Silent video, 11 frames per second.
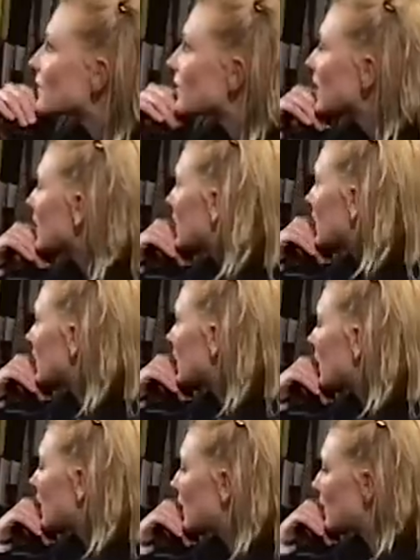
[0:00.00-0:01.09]
of thinking.
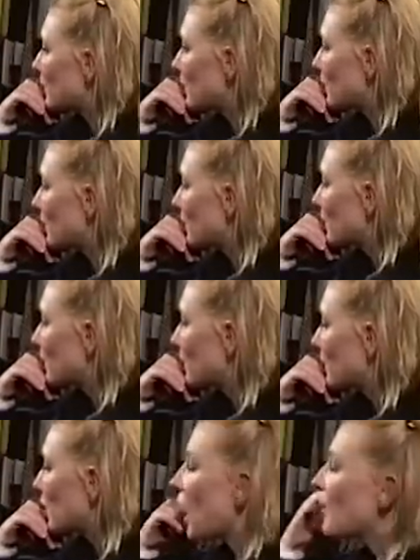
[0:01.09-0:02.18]
Um,
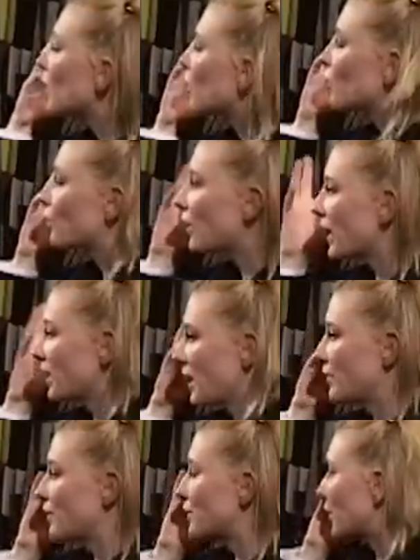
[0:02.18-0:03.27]
and I'm a great
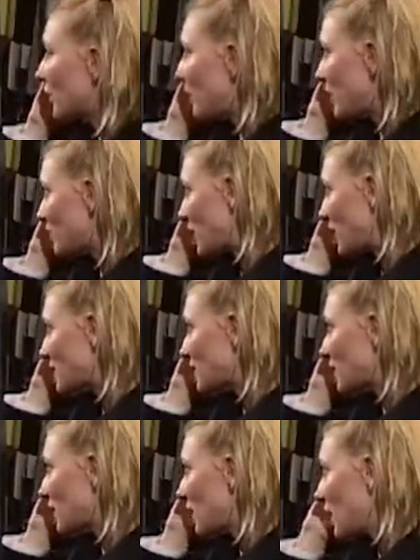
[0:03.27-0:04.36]
lover of documentaries,
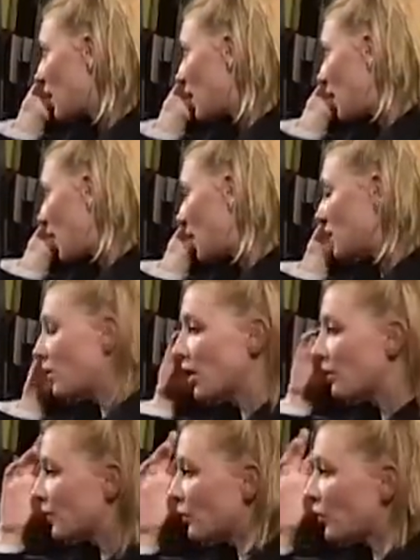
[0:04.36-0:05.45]
and I will
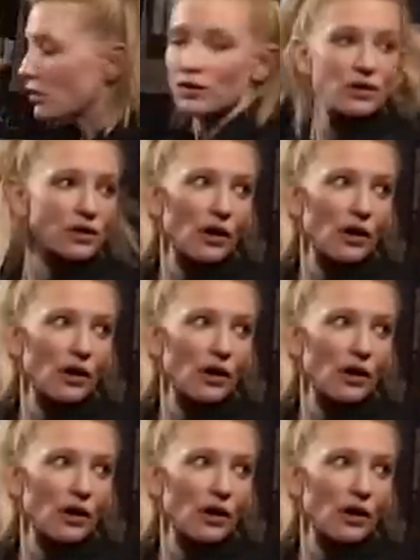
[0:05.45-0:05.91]
often watch